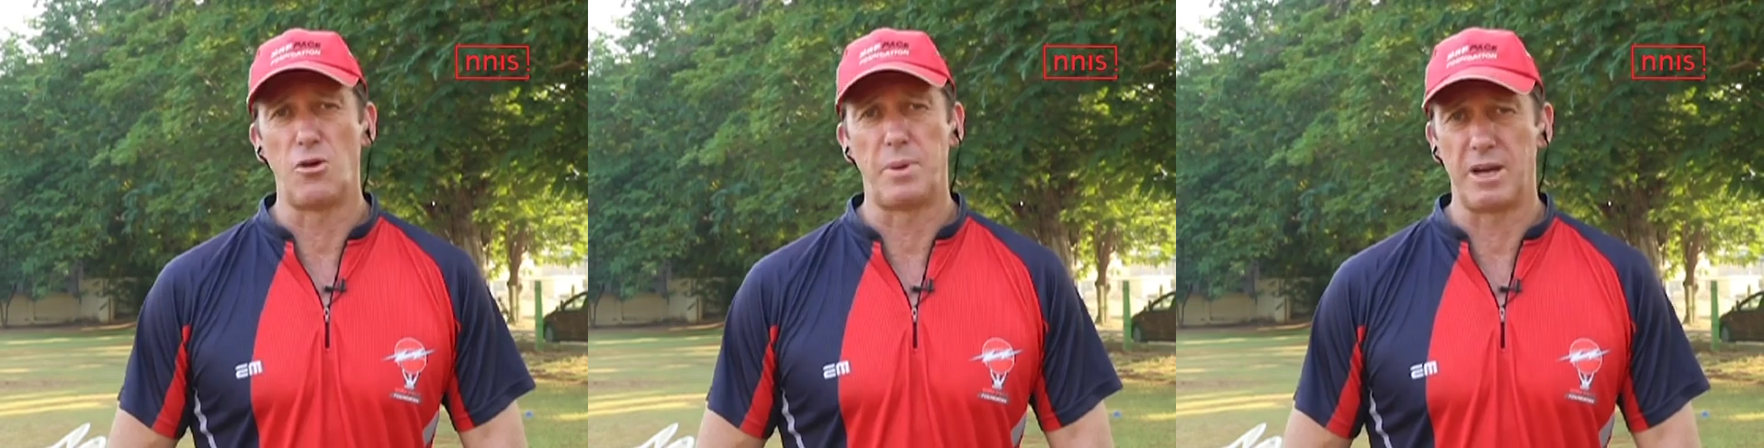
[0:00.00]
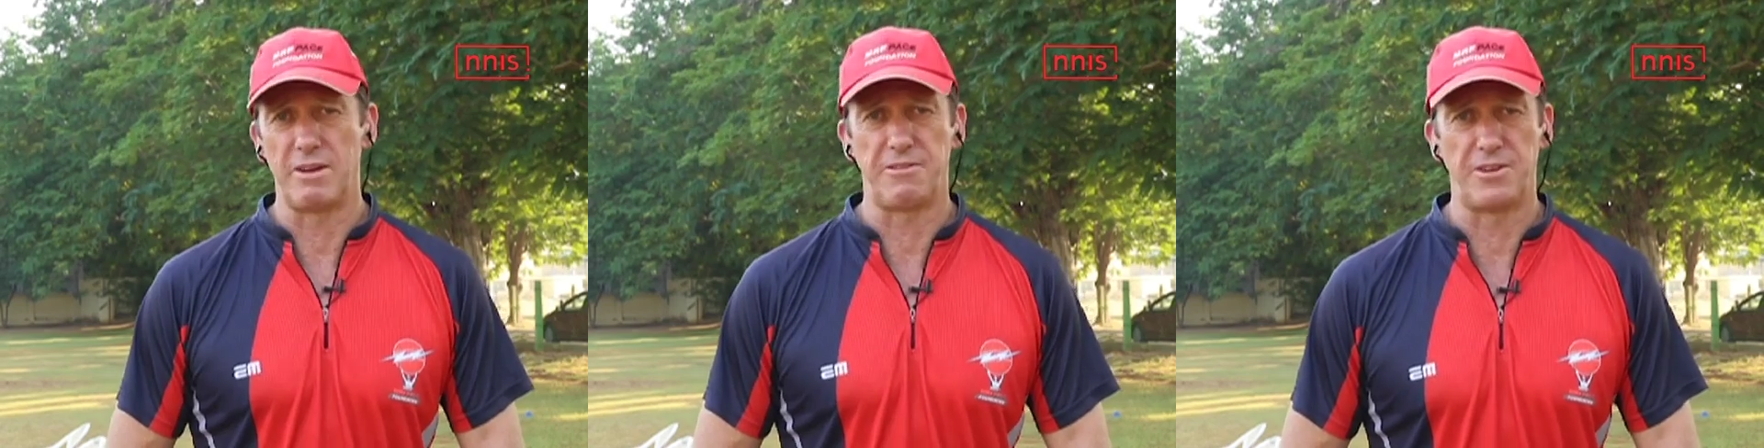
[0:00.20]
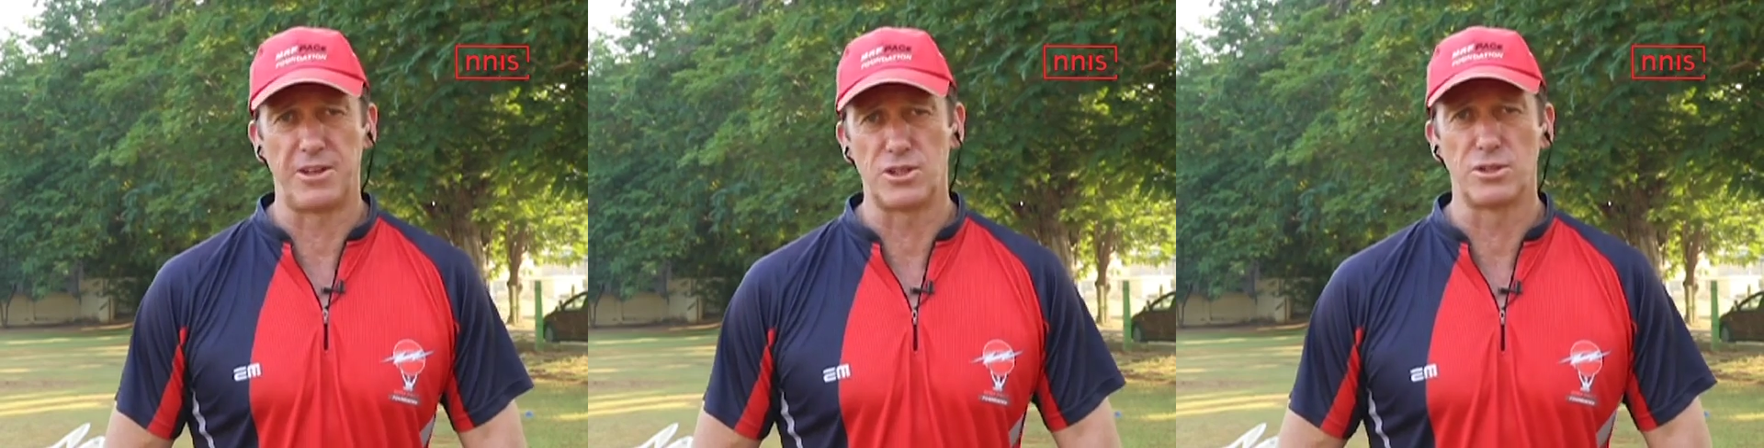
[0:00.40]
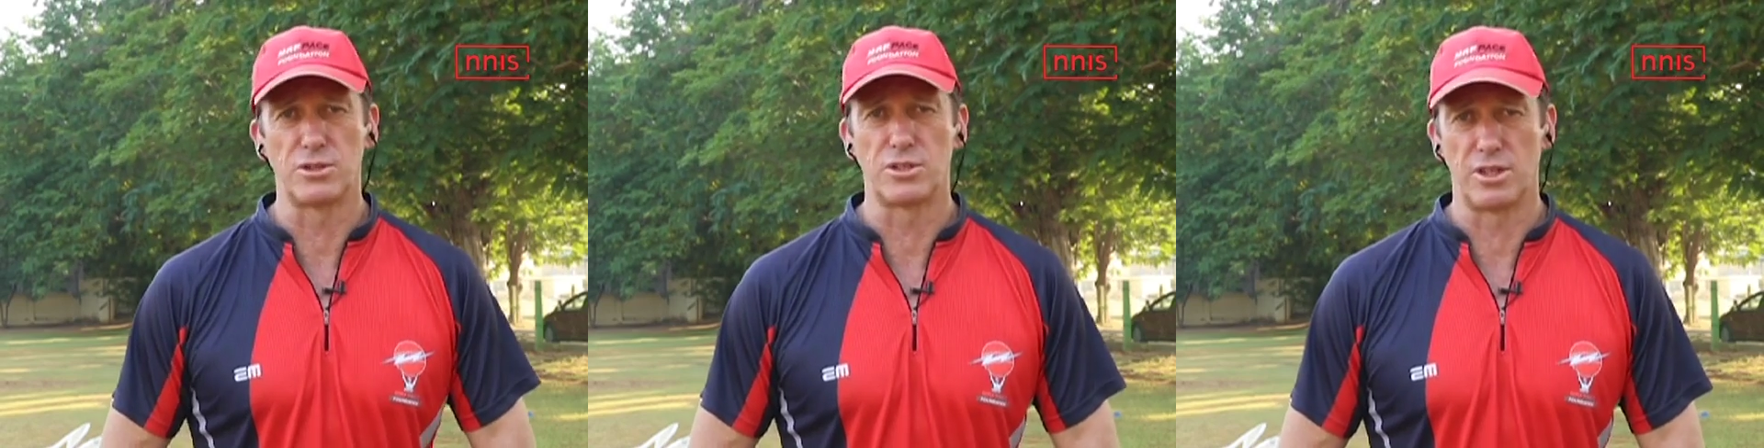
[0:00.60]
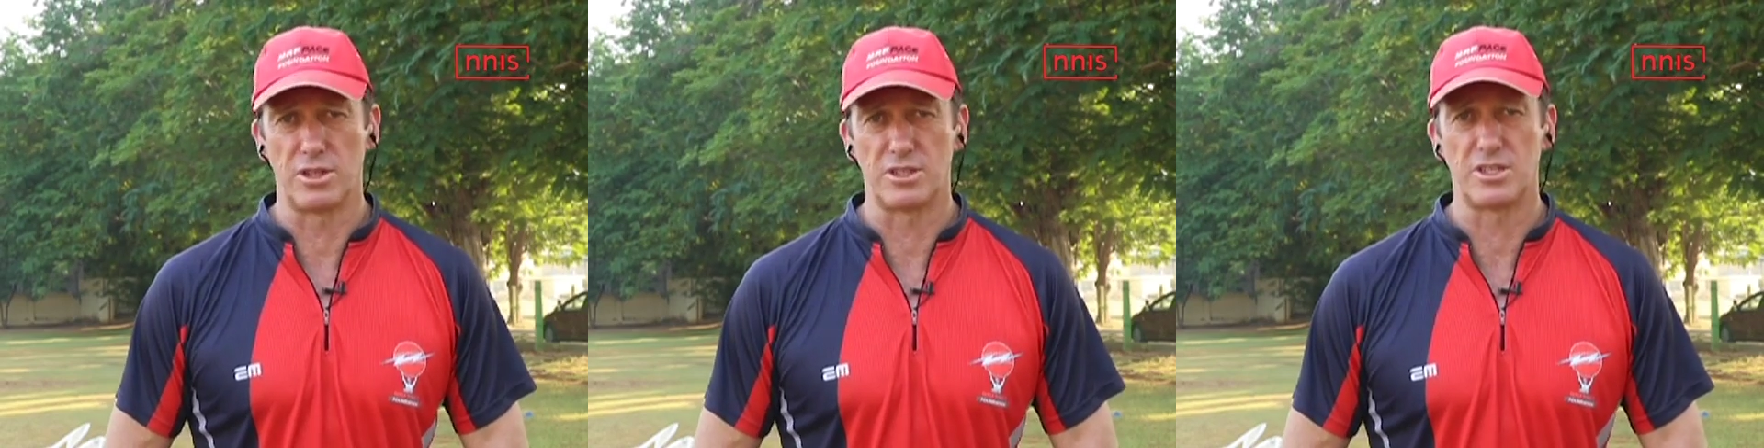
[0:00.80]
beneficial
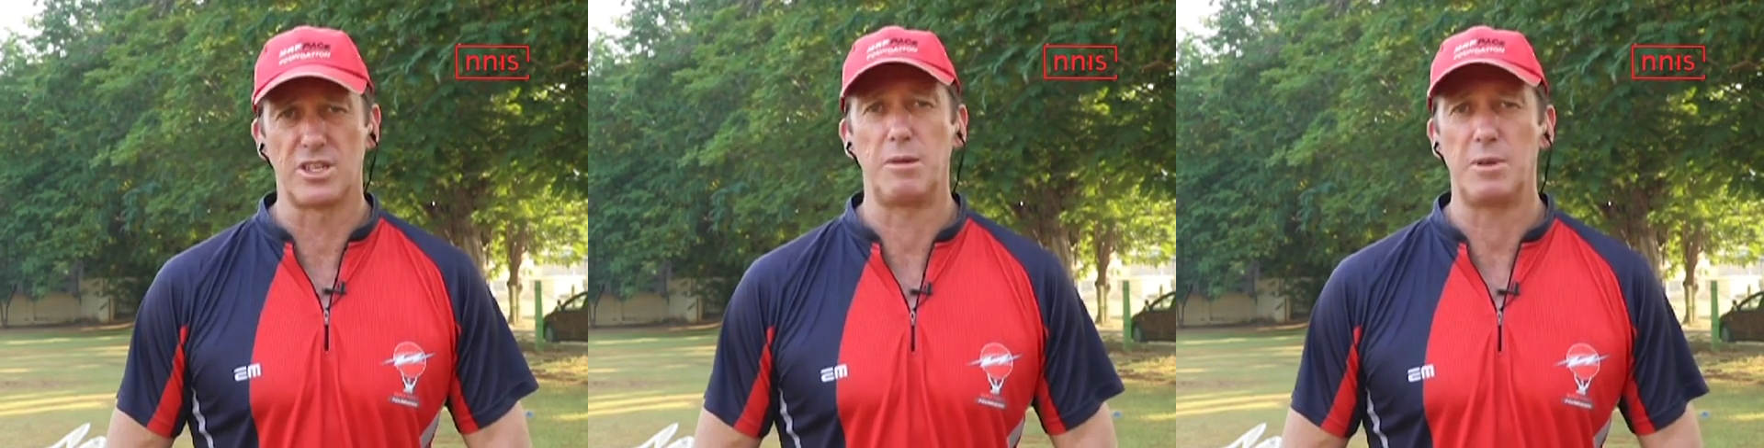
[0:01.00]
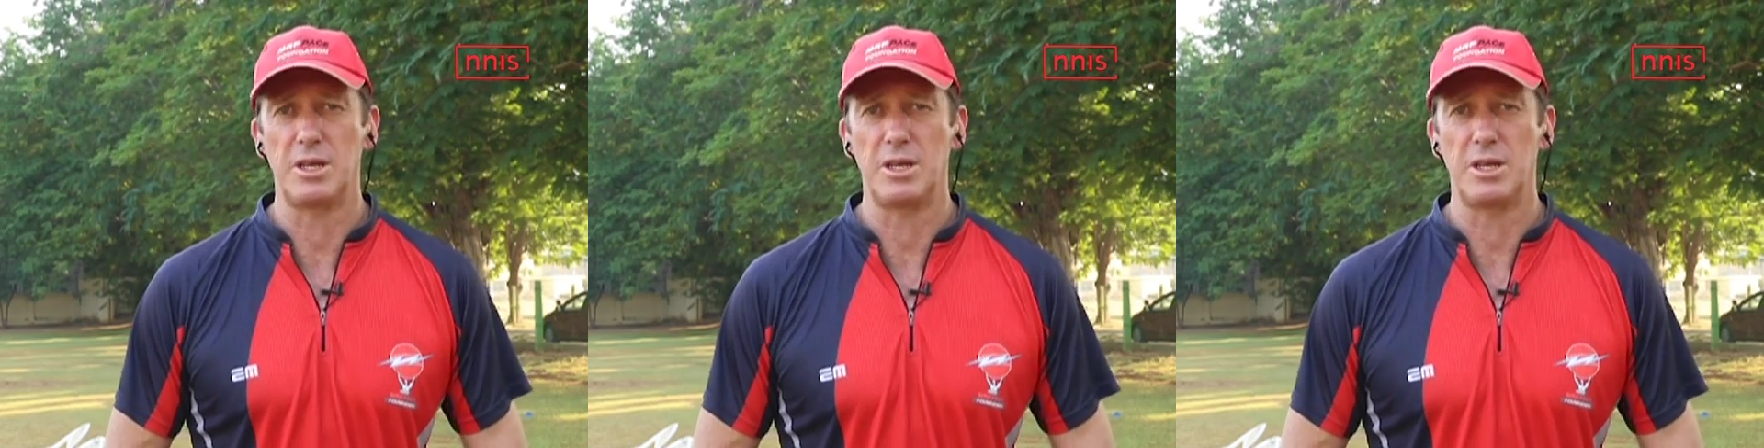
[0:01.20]
to the team.